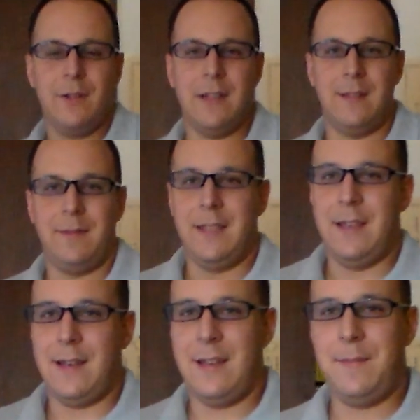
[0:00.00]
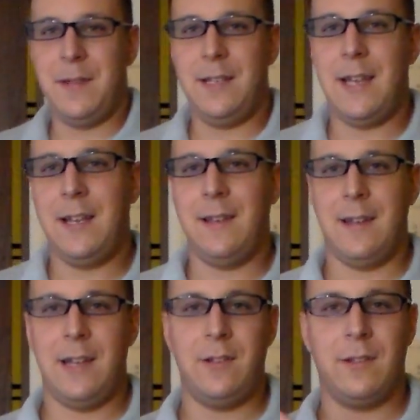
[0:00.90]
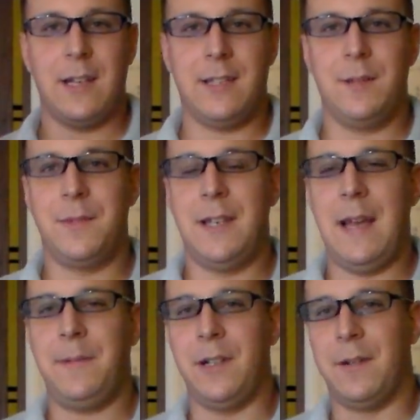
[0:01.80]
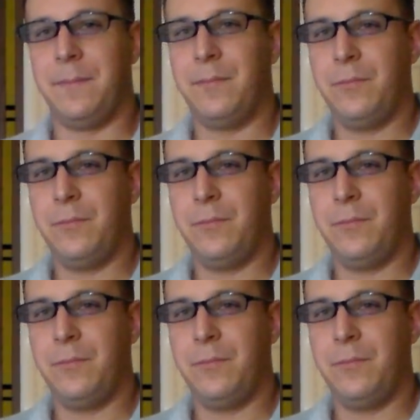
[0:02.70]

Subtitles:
to it. The AP10 Angel Customs adapter.